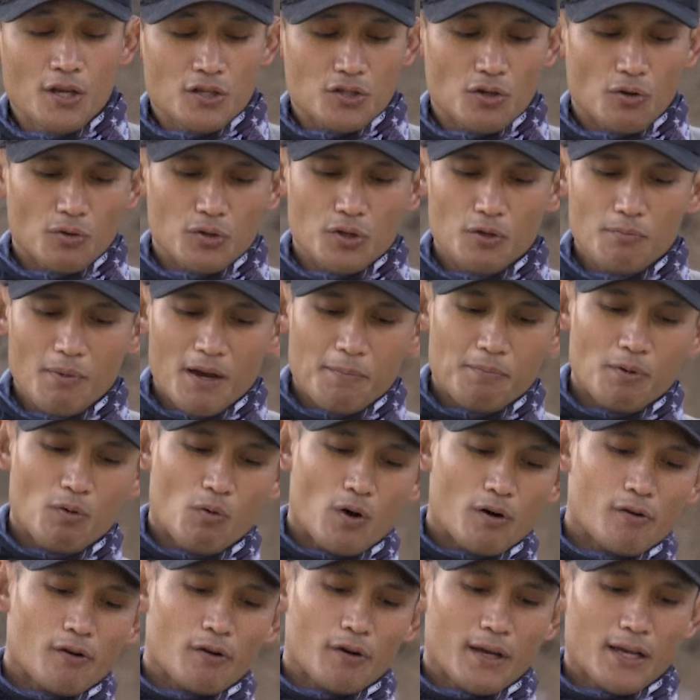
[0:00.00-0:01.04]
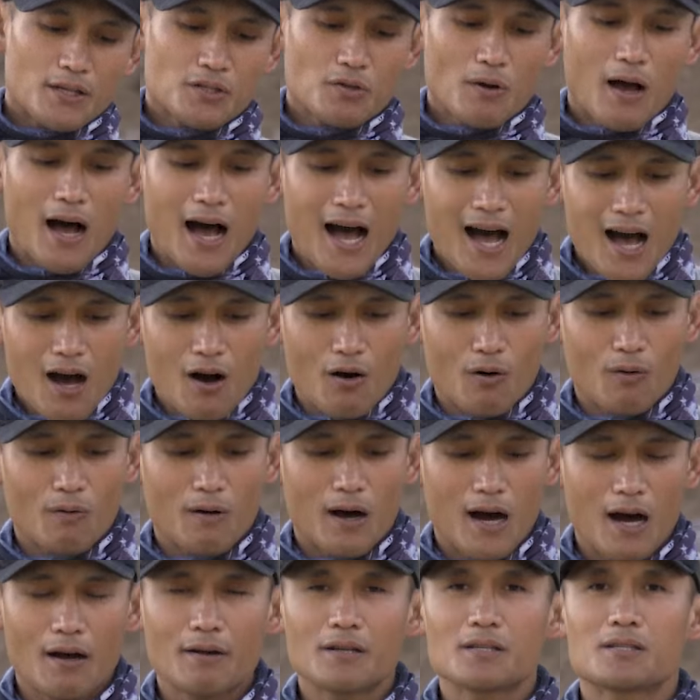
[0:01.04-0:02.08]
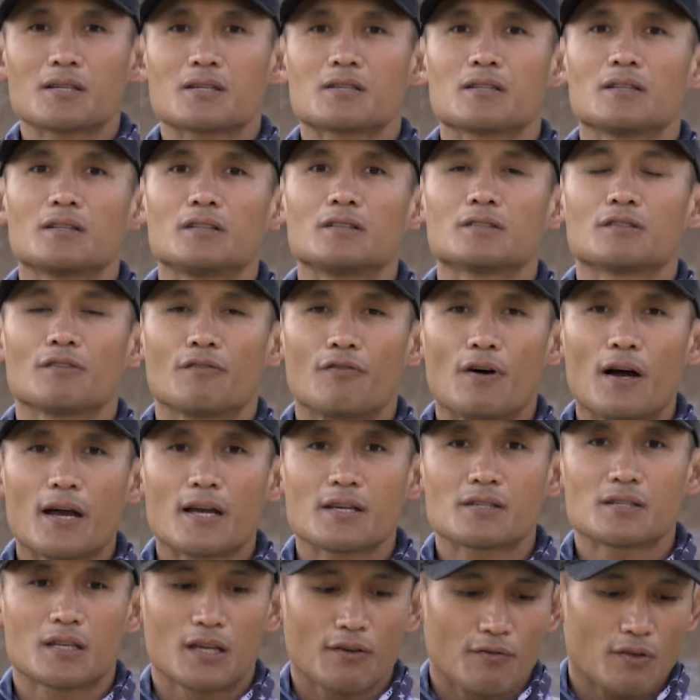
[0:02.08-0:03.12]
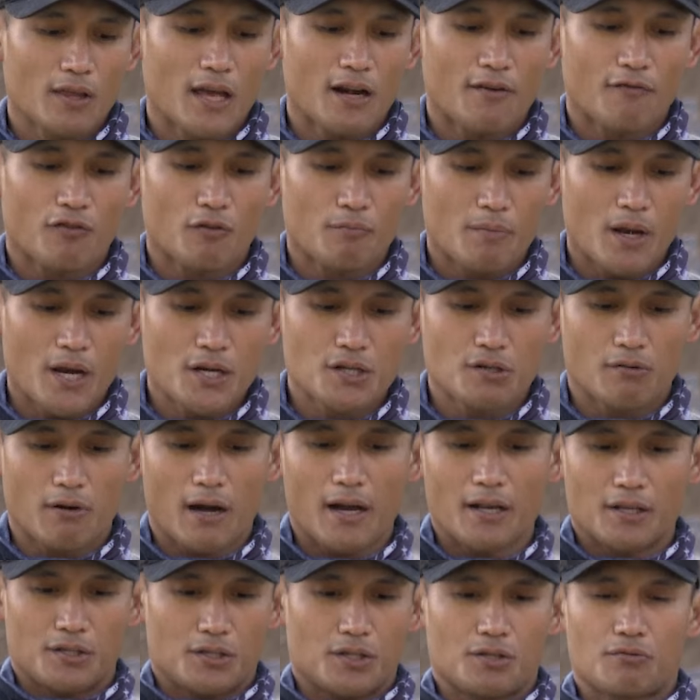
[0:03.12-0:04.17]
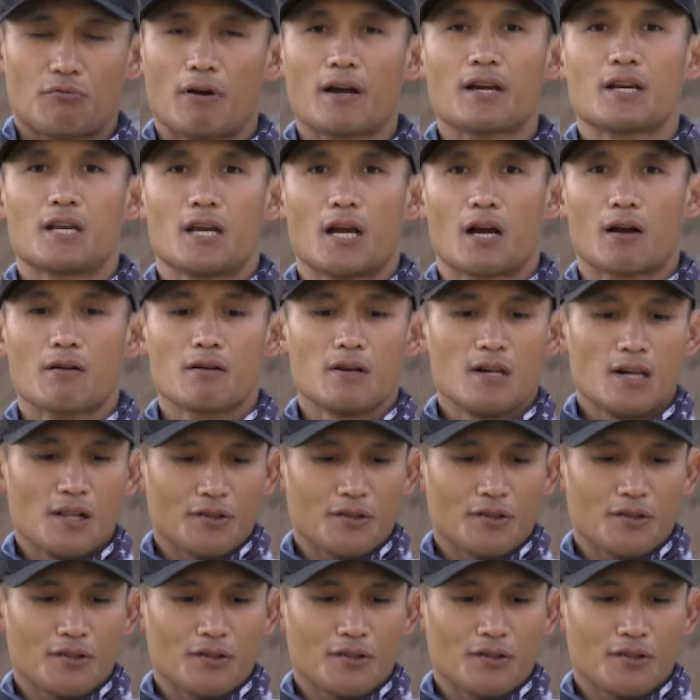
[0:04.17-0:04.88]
So you might be wondering, okay, so how does this little device give you that information, right? It's just right here.